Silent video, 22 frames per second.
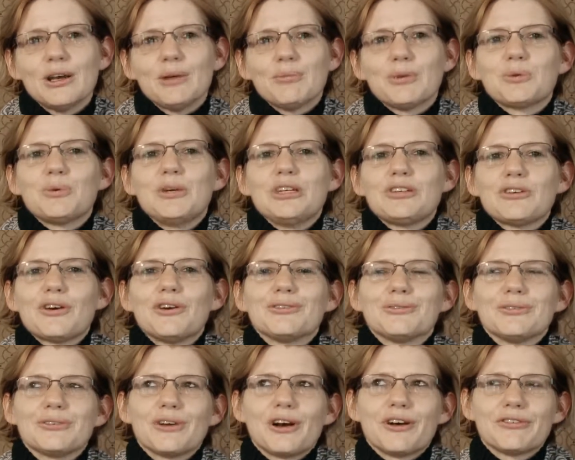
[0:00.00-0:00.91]
but we
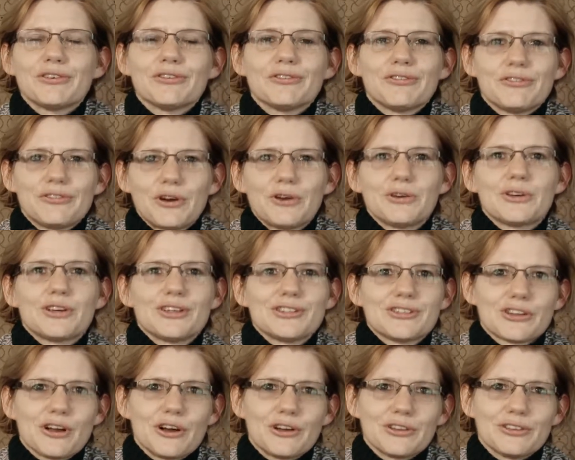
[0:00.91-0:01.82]
don't often
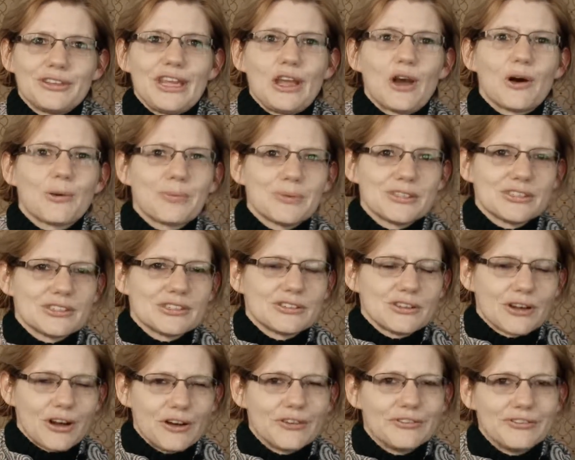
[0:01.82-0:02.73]
focus on the
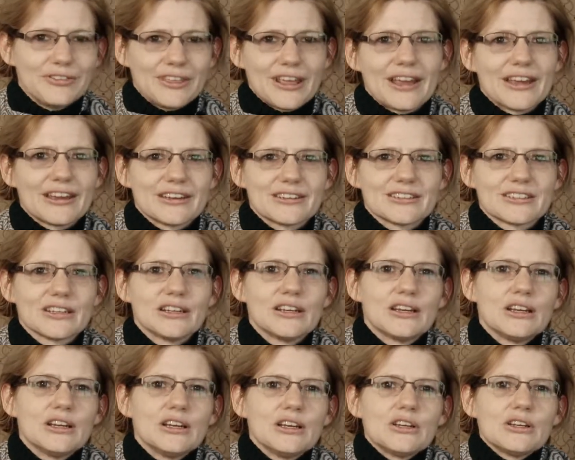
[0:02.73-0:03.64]
opposite of that.
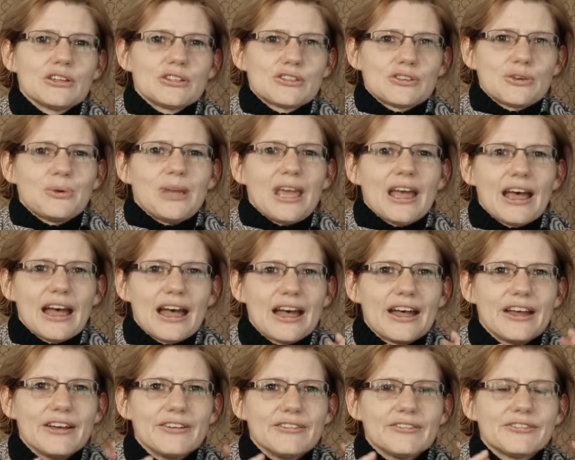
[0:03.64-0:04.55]
So we
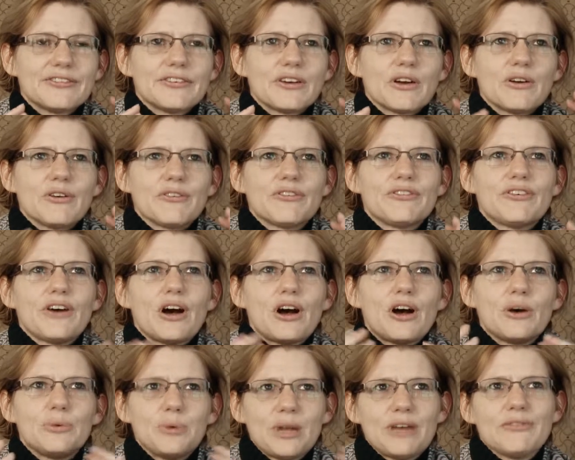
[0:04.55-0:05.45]
have
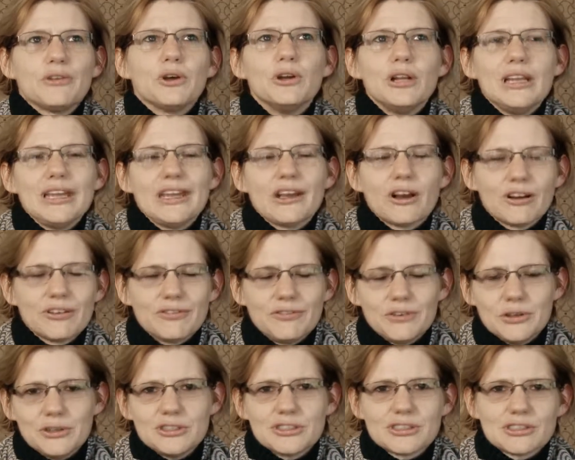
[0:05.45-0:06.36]
early
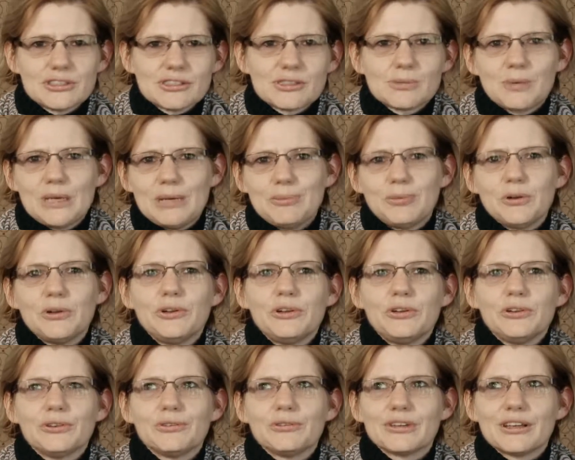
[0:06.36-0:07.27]
convergence.
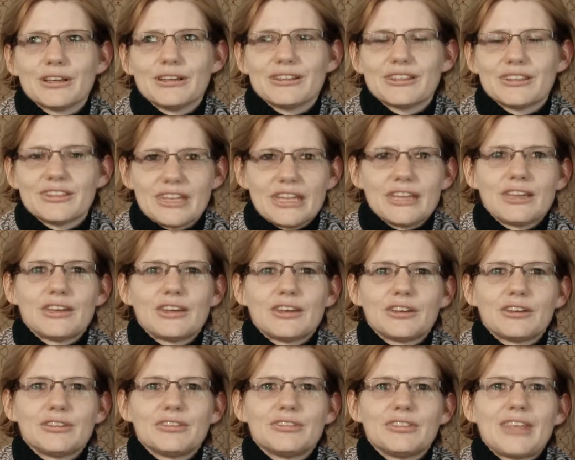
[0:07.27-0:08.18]
People
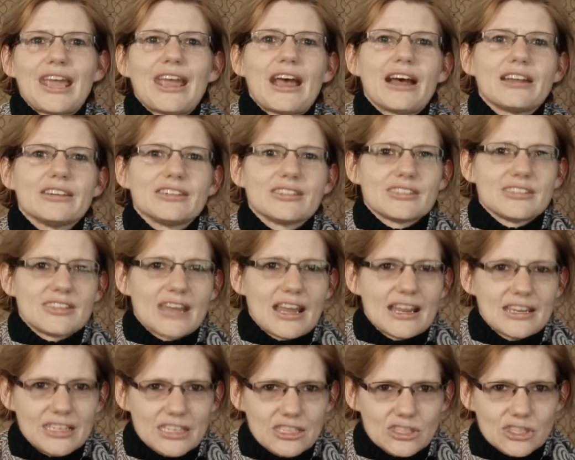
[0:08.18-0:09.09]
think they
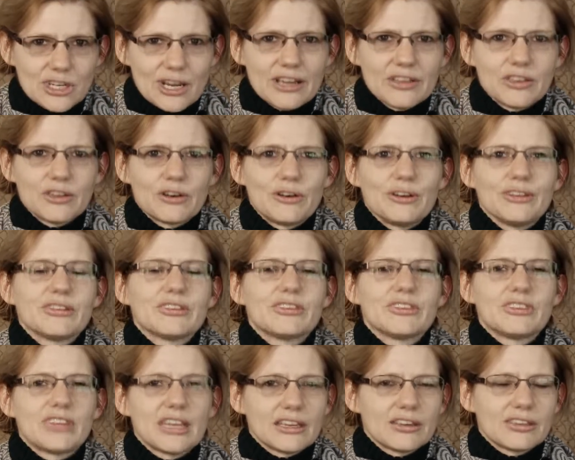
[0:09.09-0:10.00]
understand each other and
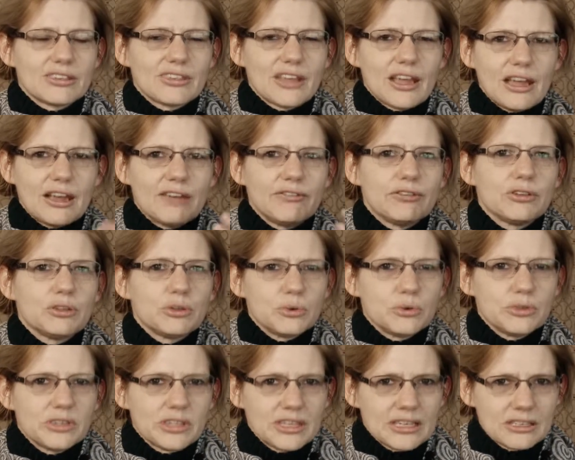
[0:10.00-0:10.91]
think they have
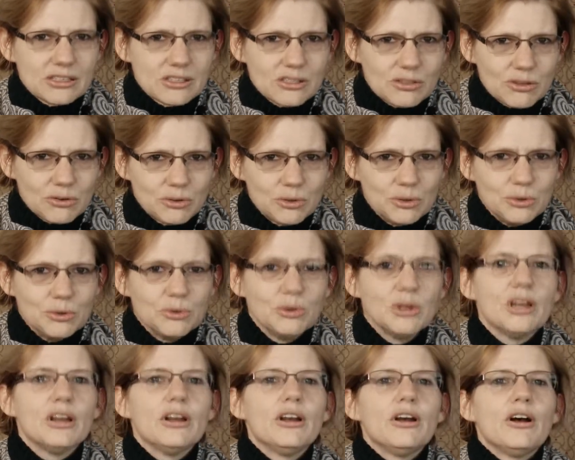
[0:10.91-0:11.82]
thought things through
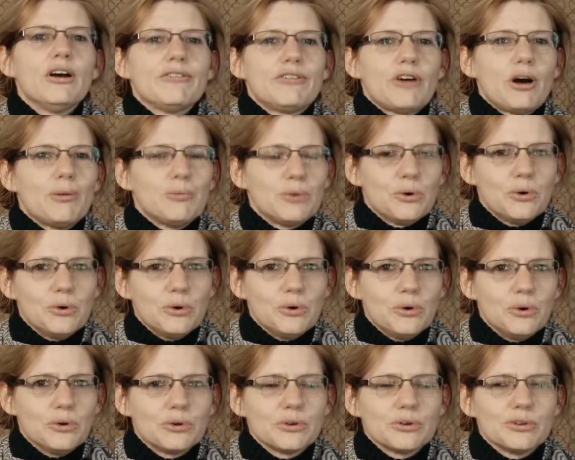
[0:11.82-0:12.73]

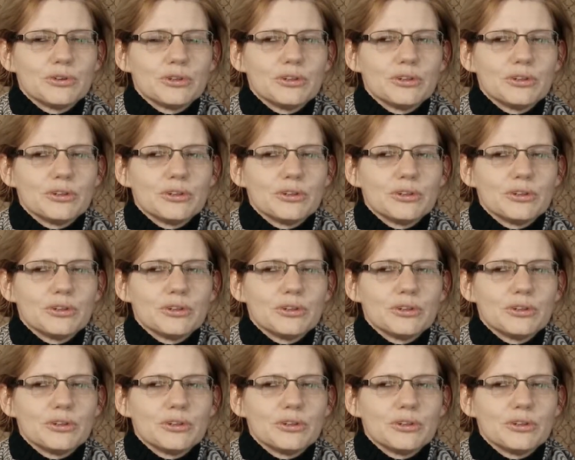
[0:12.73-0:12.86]
far